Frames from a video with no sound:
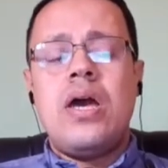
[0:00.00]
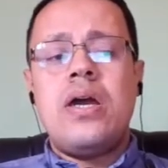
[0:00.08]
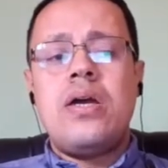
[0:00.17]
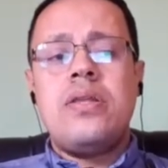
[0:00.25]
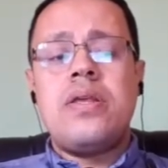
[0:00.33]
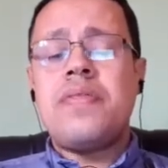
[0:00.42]

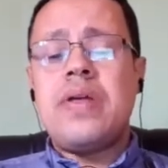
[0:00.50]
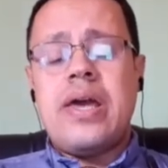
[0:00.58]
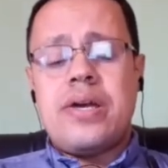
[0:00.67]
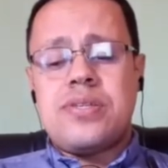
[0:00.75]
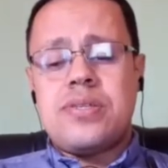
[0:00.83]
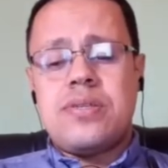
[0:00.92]

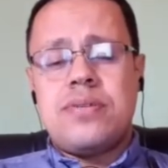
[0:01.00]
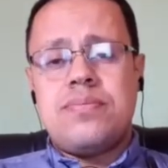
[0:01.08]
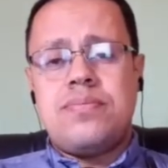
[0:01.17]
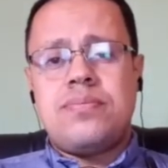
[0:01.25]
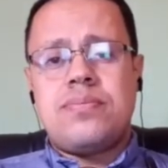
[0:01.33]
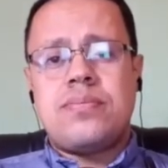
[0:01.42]
Nonetheless,
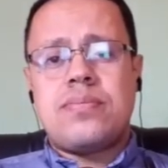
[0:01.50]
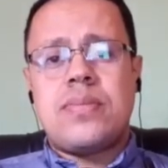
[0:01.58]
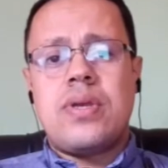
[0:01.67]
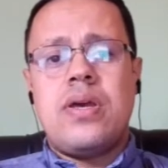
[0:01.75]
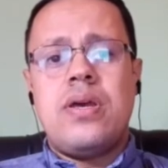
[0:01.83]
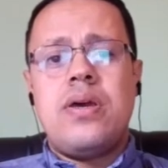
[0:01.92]

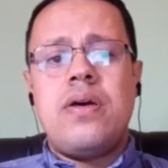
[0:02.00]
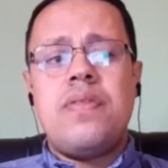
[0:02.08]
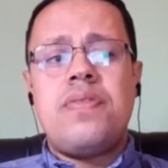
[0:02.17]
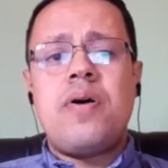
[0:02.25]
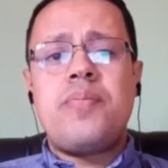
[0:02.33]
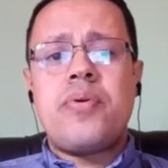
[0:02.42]

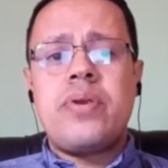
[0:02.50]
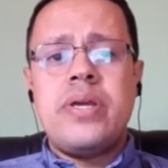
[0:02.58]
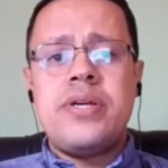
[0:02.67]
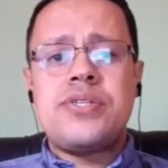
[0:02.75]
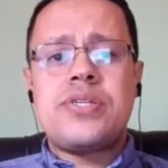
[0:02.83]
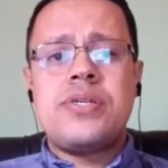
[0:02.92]
though
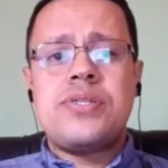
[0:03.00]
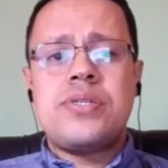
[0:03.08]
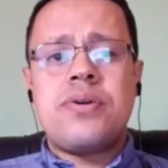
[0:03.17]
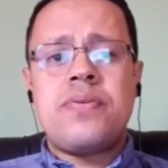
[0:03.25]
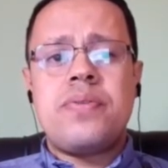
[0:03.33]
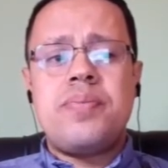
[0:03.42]
Bernice
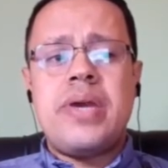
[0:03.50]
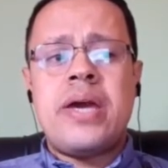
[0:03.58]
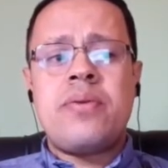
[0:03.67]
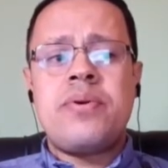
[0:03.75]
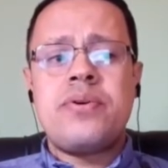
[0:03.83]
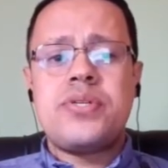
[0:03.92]
considered the
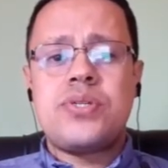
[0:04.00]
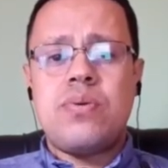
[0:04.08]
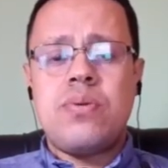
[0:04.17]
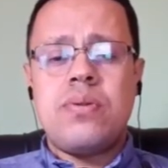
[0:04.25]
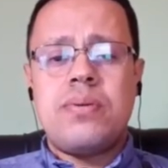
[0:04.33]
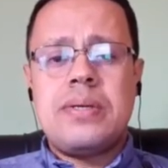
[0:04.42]
piano her
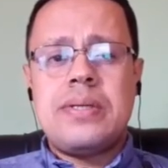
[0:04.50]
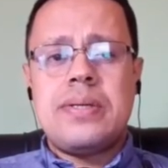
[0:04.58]
soul,